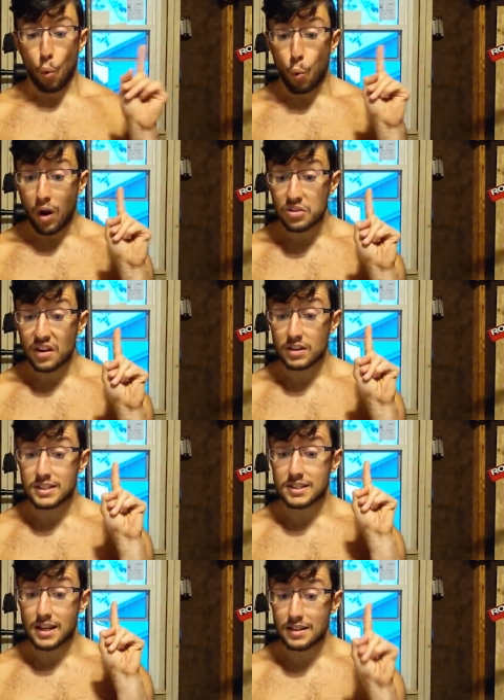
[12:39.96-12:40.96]
while their
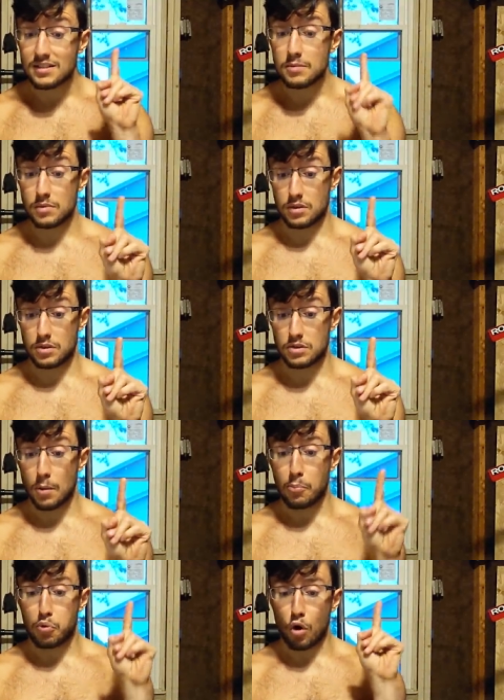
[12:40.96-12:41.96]

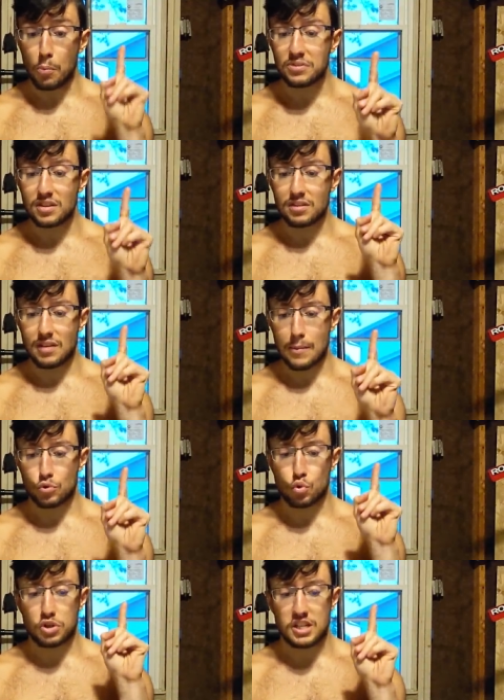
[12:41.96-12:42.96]
sentiments prompted
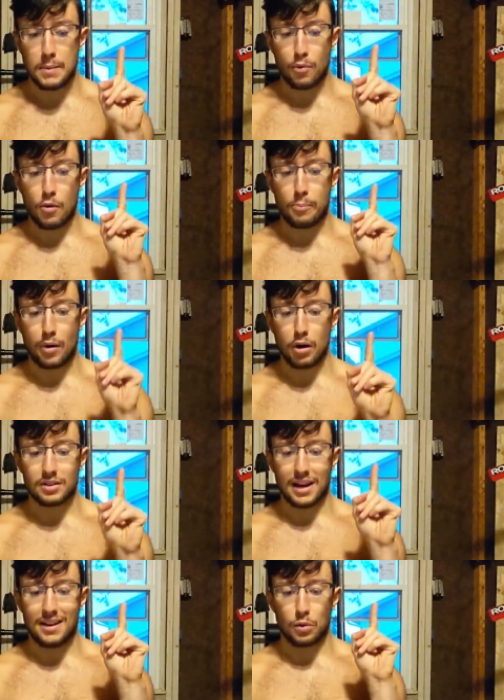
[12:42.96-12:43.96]
them to keep
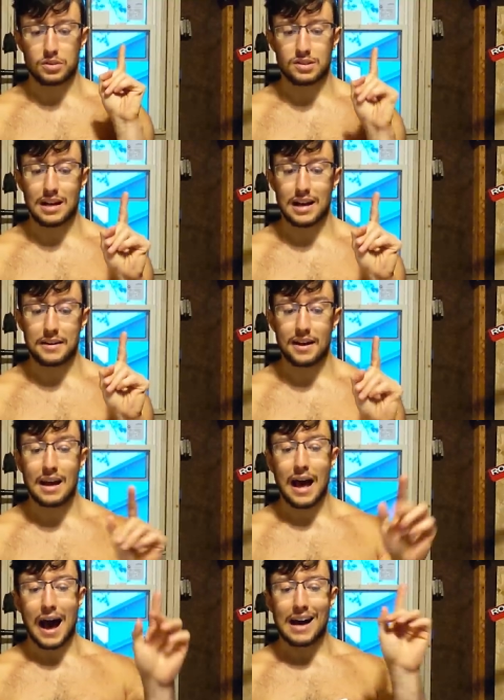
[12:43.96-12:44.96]
apart and outside
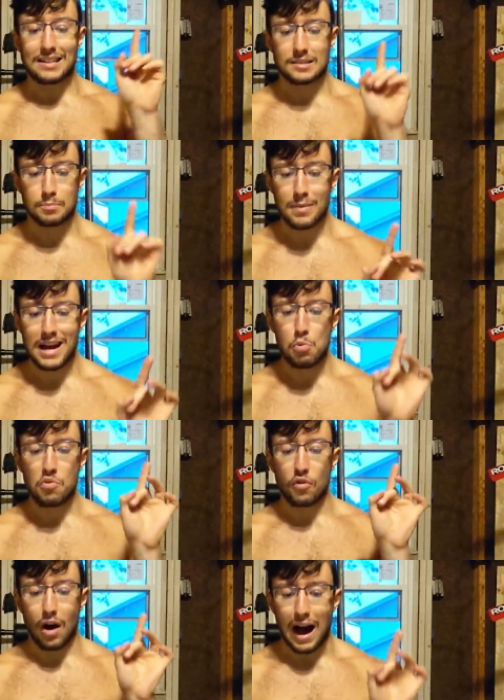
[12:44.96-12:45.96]
as
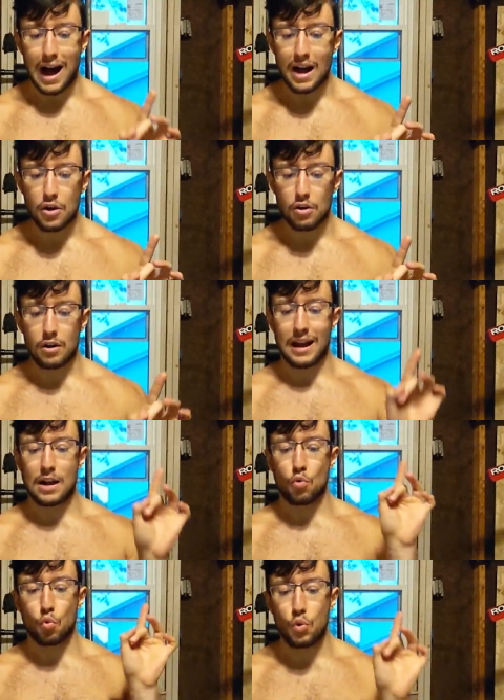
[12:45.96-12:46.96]
men with a higher
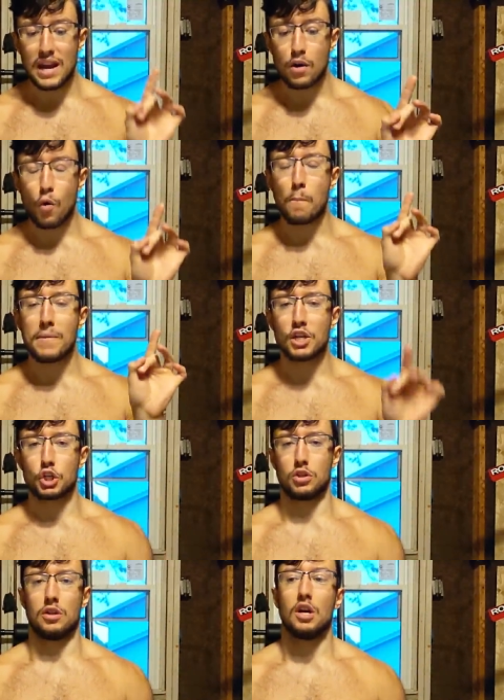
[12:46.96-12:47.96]
and regal
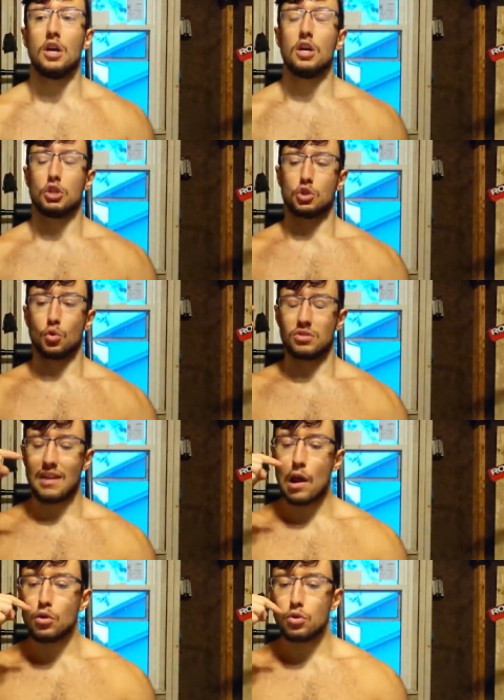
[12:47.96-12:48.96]
mission. So
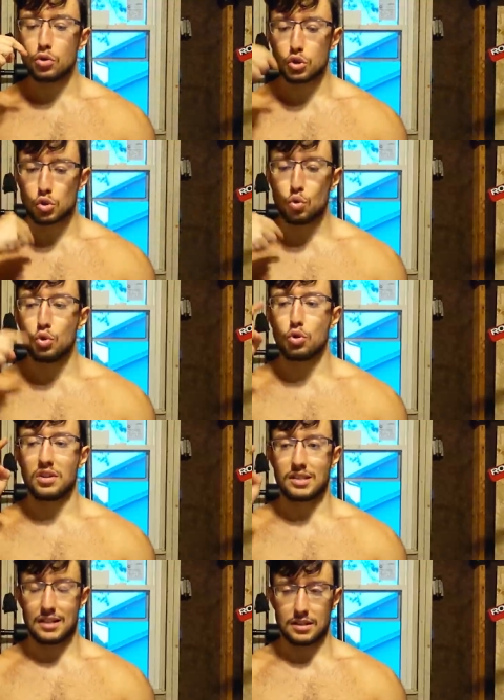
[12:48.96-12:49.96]
they understood the
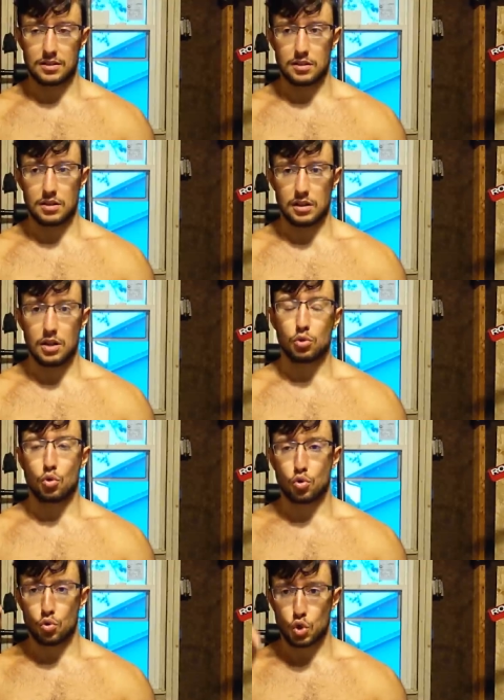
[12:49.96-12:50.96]
necessity
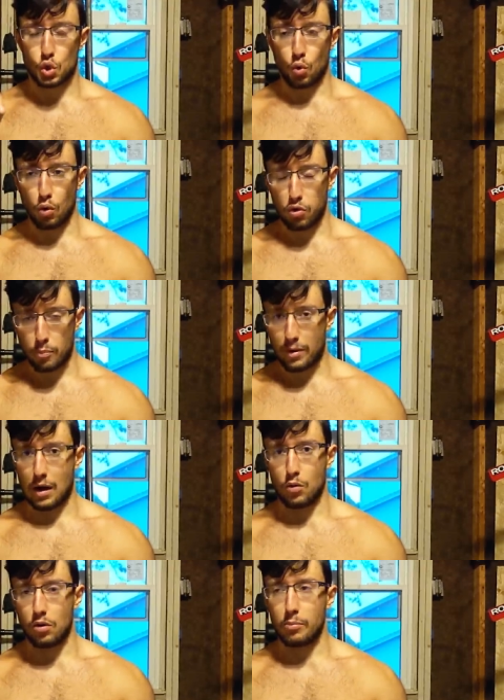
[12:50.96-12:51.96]
to control the
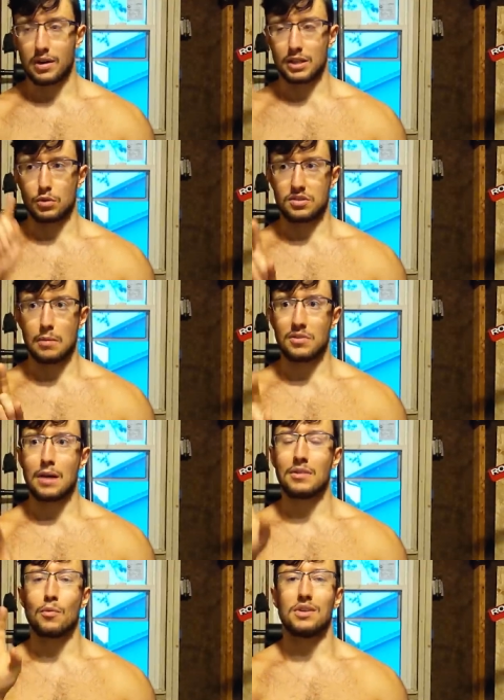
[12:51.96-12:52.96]
power, but at the same
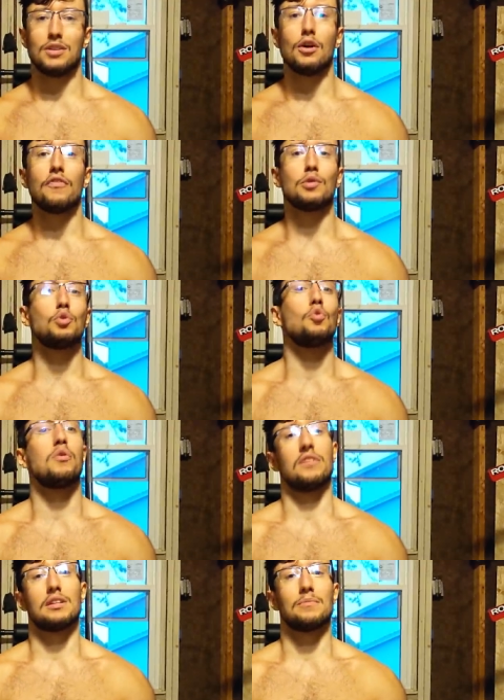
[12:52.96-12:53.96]
time they wanted nothing to do
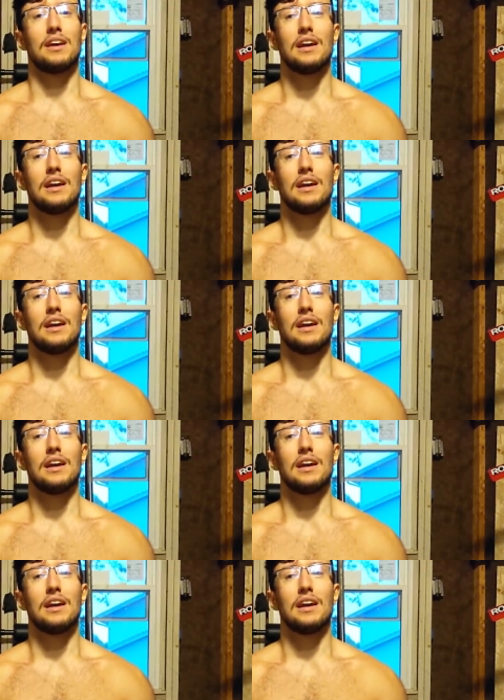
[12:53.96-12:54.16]
with it,